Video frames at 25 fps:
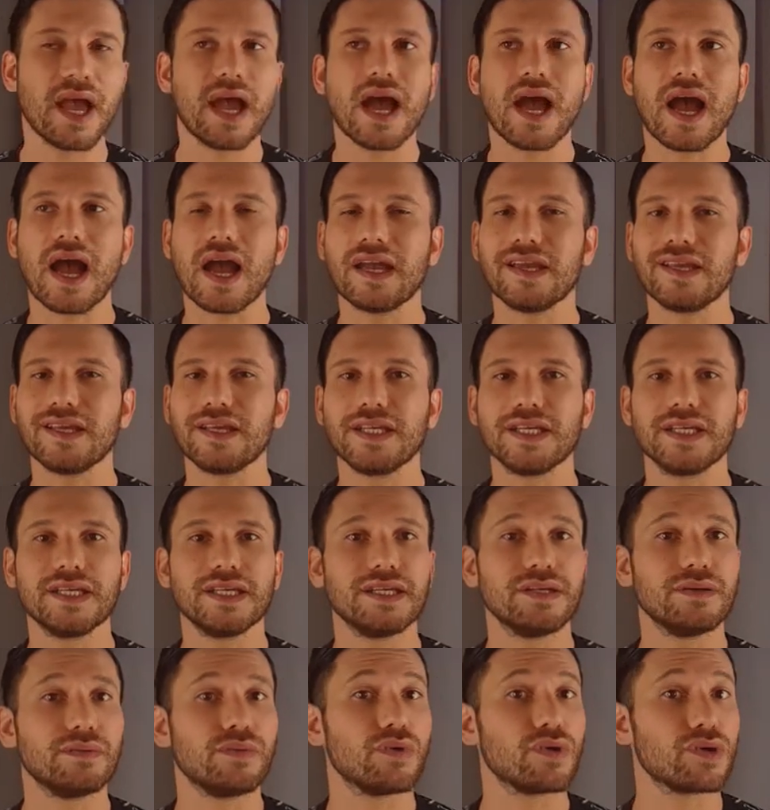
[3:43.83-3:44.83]

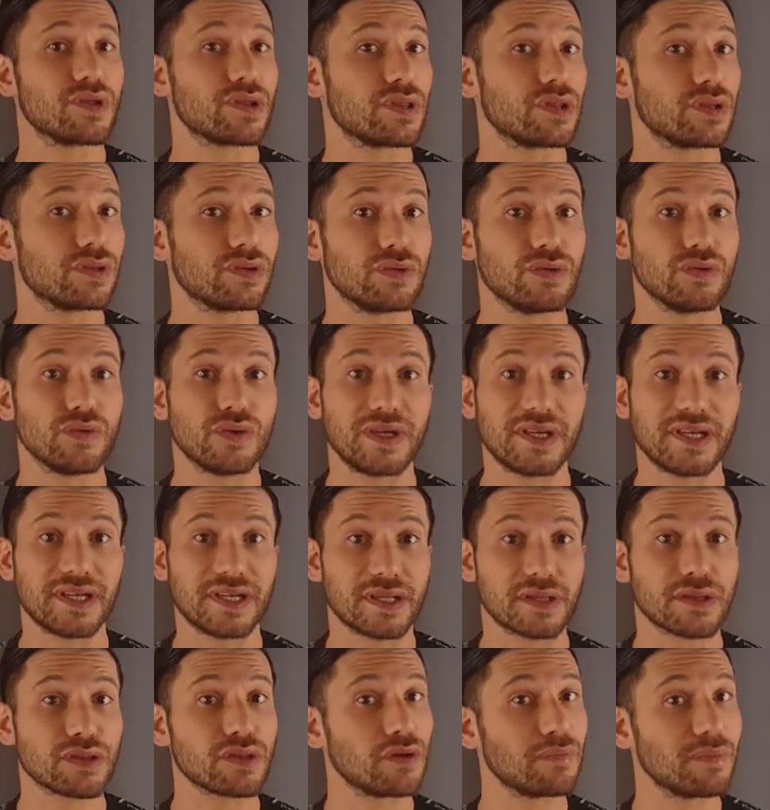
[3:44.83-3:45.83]
I was doing
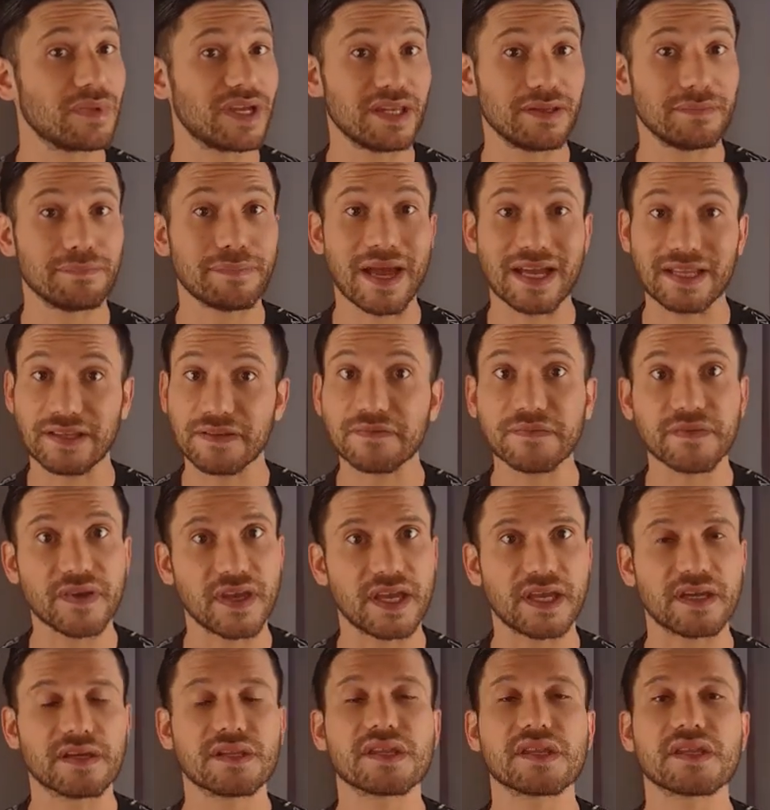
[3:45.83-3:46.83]
so many bad
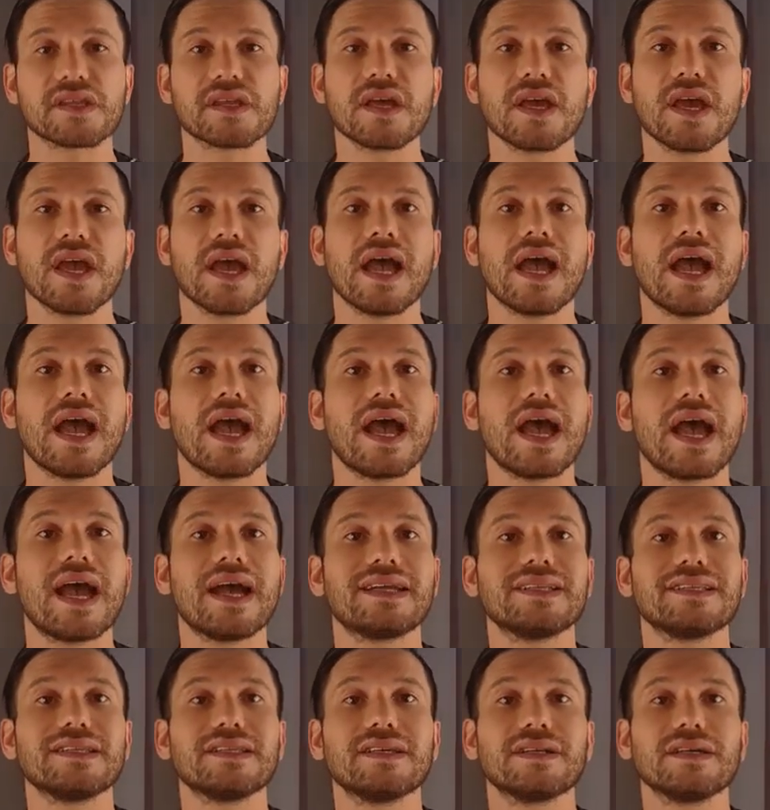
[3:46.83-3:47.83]
things,
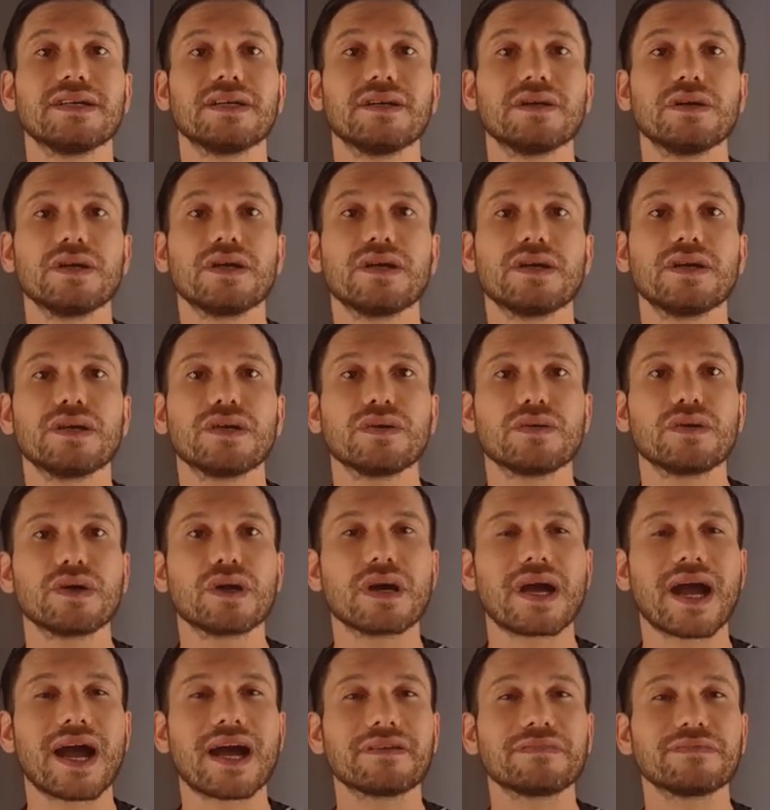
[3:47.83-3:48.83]
and
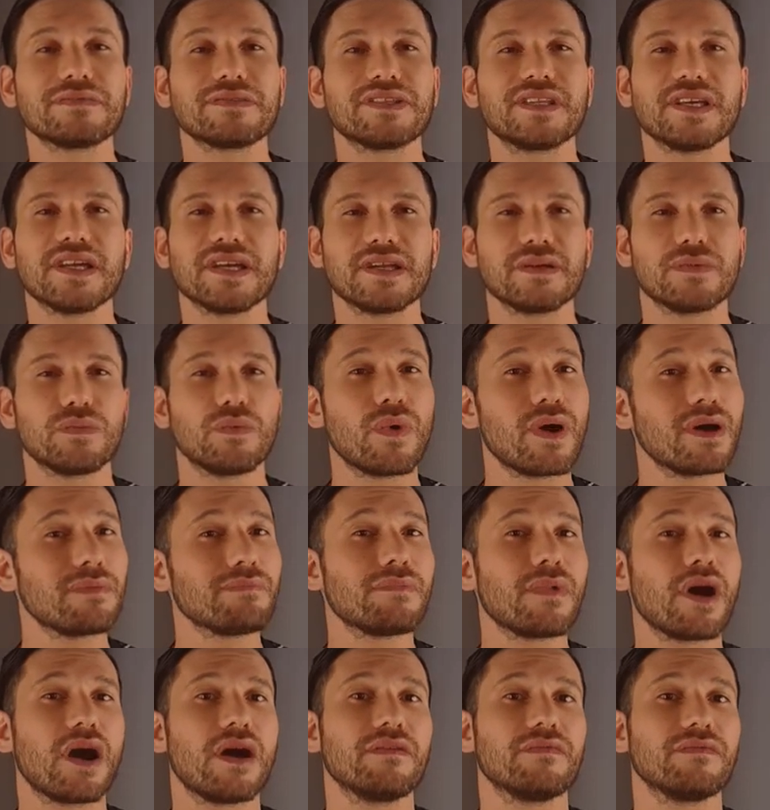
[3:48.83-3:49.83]
after 1
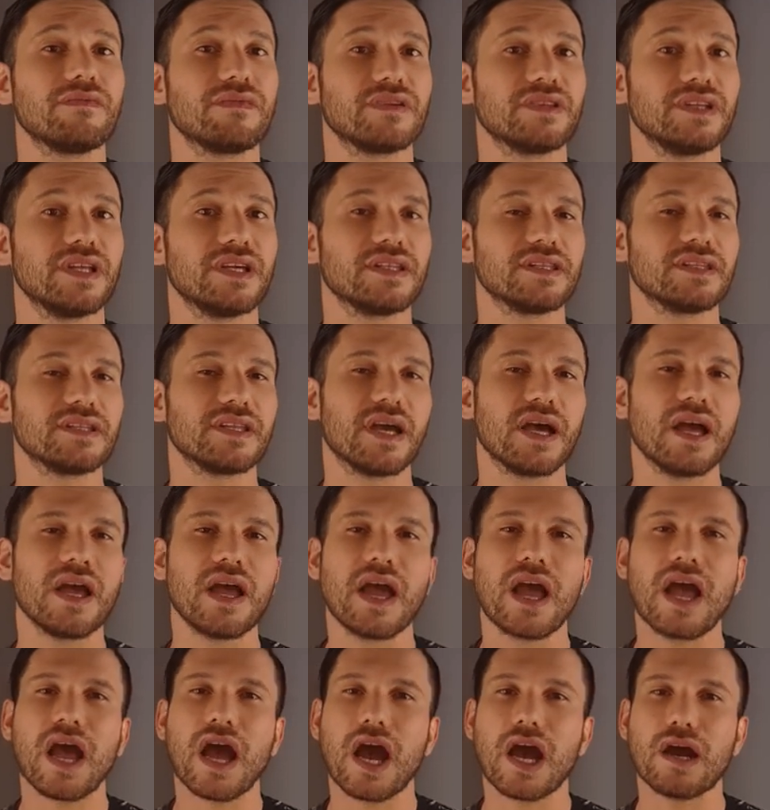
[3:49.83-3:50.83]
month that
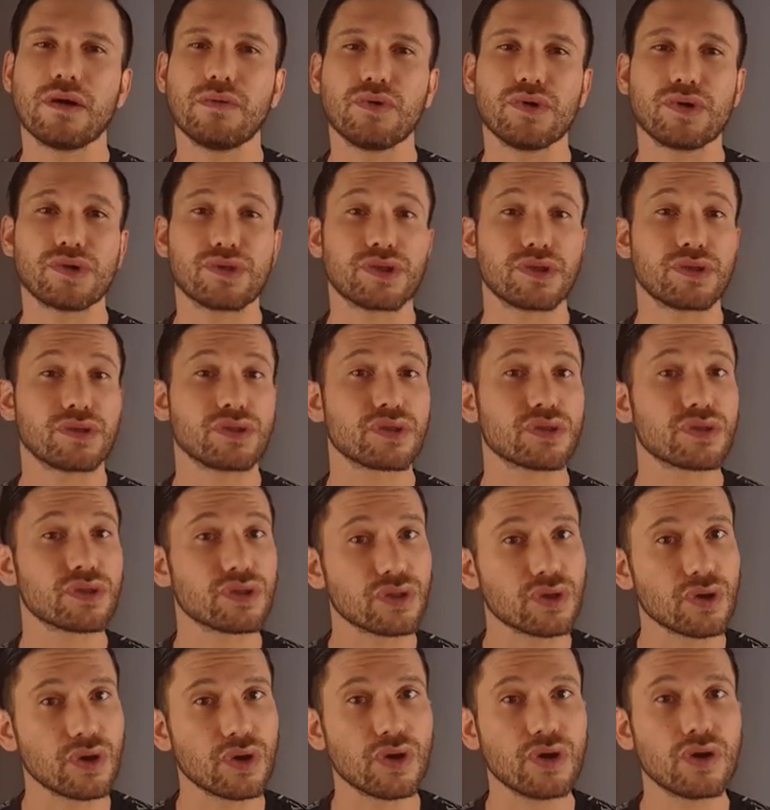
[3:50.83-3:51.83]
I was
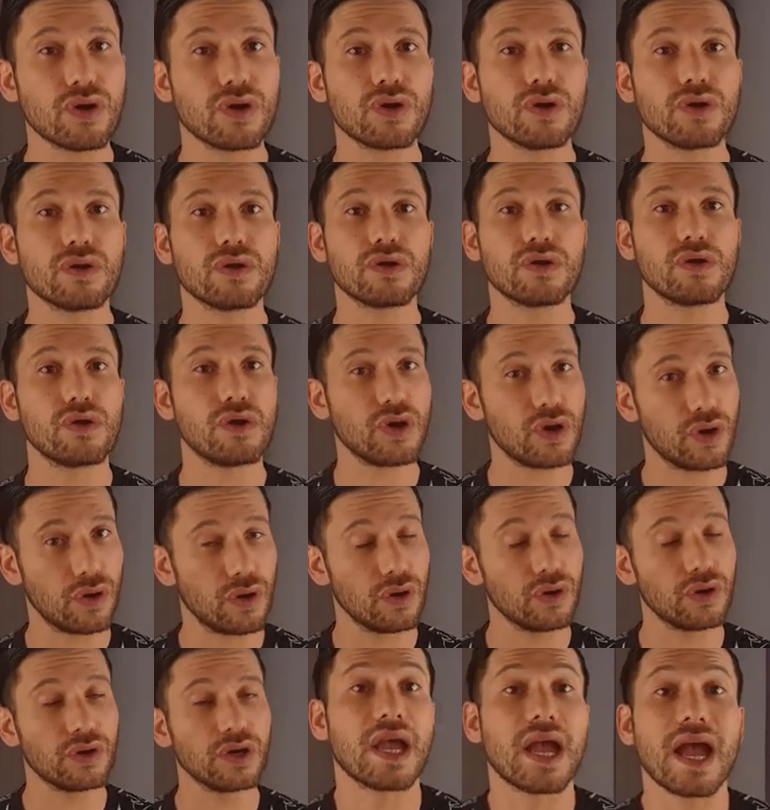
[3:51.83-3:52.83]
so
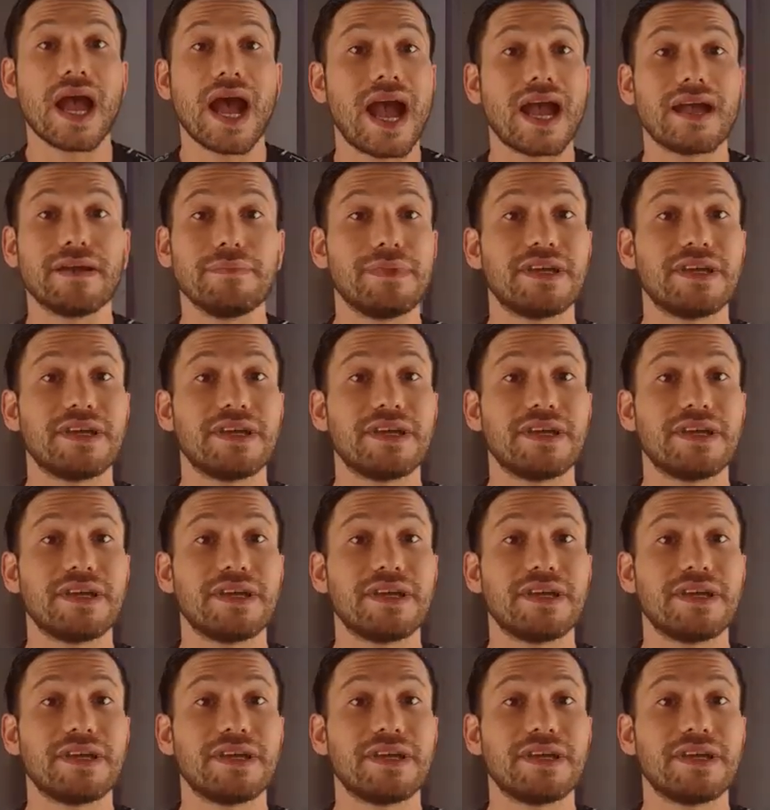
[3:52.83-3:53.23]
low, I